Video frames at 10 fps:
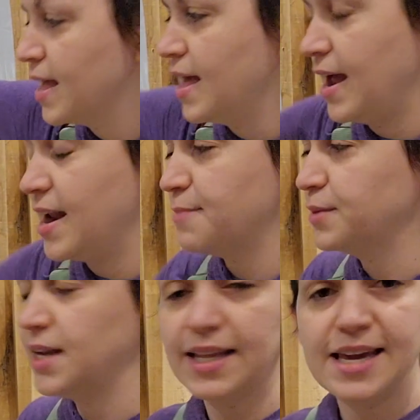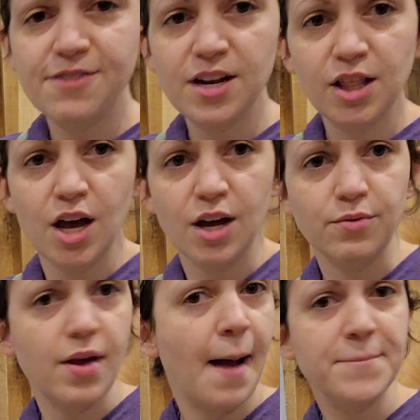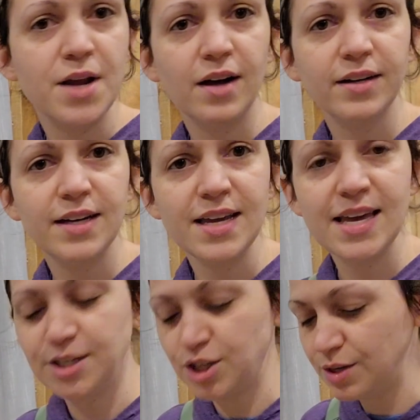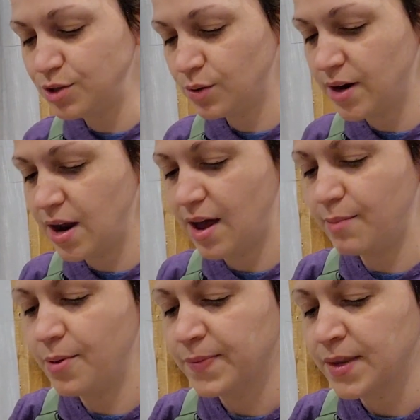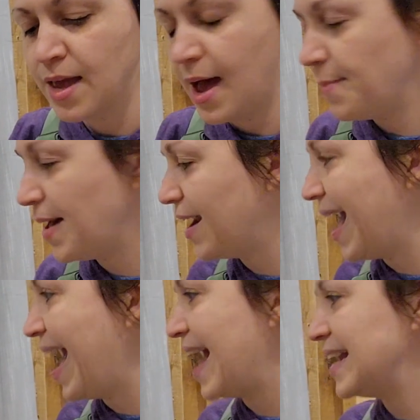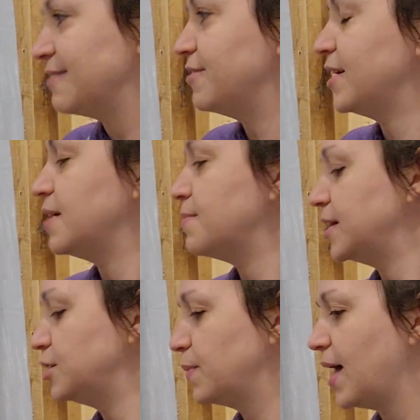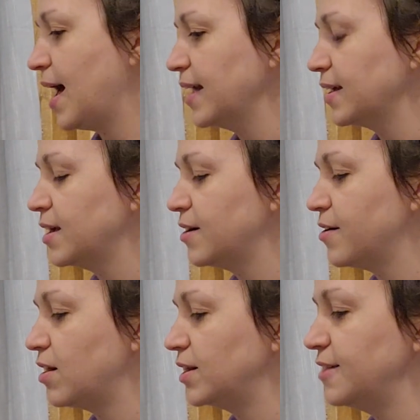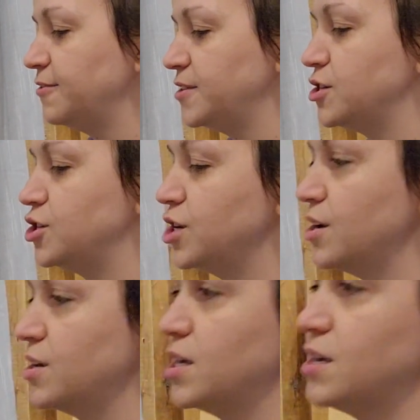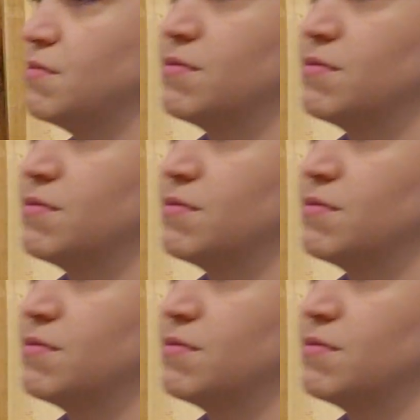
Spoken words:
And I'm going to leave it alone. I'm not going to get too torn up about adding very much black. Here, I'll lift and show you.